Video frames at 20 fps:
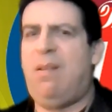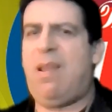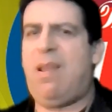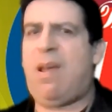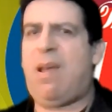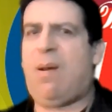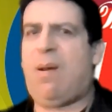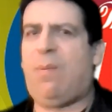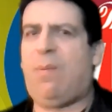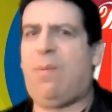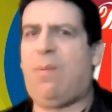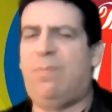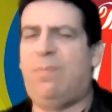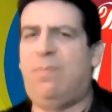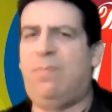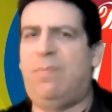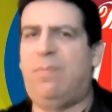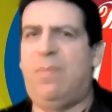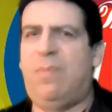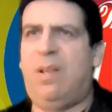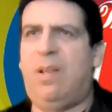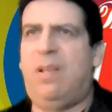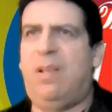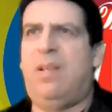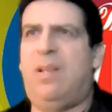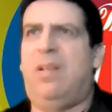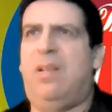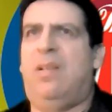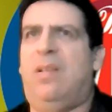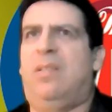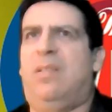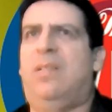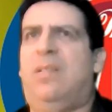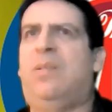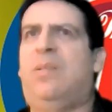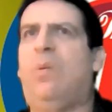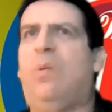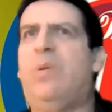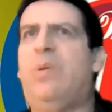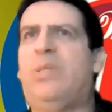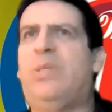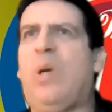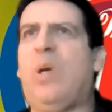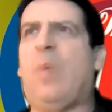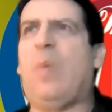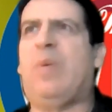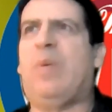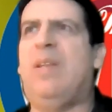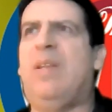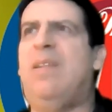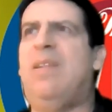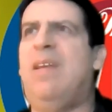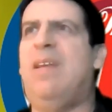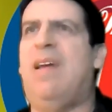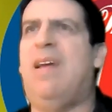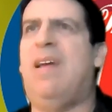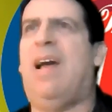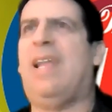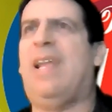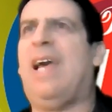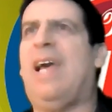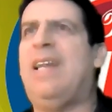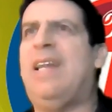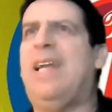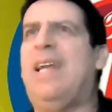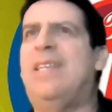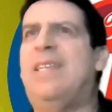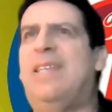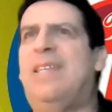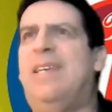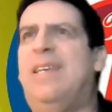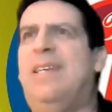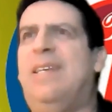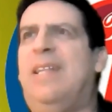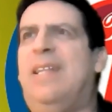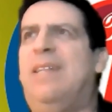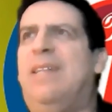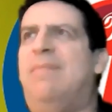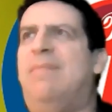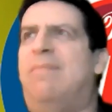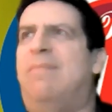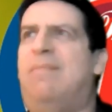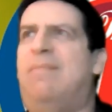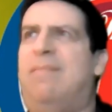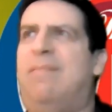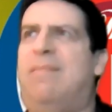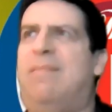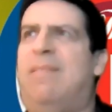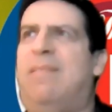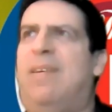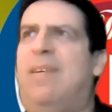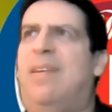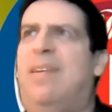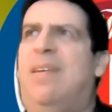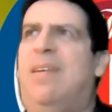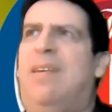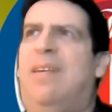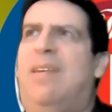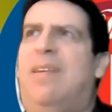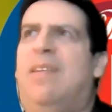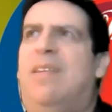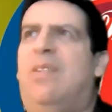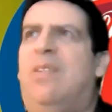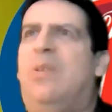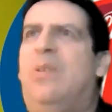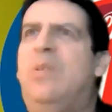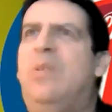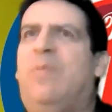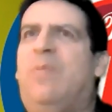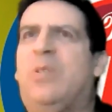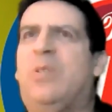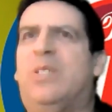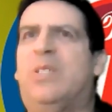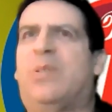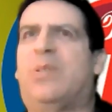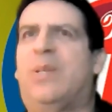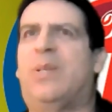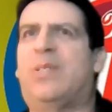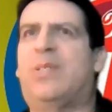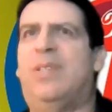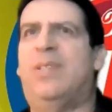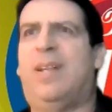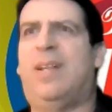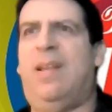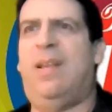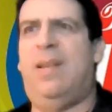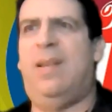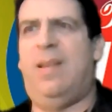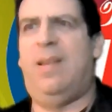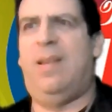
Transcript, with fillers: Now, the door's open. I got an idea that the universe is listening.